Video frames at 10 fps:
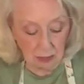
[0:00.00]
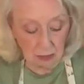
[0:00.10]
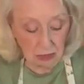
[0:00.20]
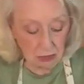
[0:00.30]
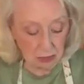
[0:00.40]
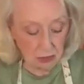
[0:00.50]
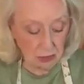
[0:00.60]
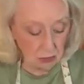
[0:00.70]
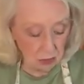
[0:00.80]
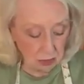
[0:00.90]
But you sure
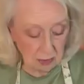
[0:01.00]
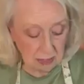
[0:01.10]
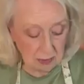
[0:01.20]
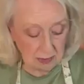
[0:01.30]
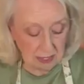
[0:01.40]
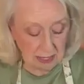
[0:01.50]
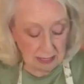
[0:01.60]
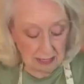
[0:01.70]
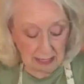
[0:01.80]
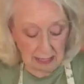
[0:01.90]
don't want to be a potato
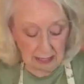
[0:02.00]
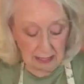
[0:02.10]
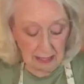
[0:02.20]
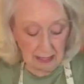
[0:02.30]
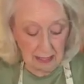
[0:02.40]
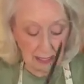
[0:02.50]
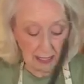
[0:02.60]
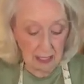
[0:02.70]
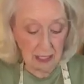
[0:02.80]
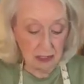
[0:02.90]
salad
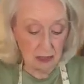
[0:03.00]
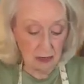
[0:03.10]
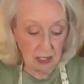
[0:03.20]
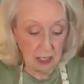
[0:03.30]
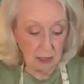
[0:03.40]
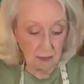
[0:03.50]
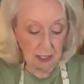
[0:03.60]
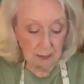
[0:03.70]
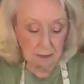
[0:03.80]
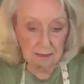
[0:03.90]
and get a string on there.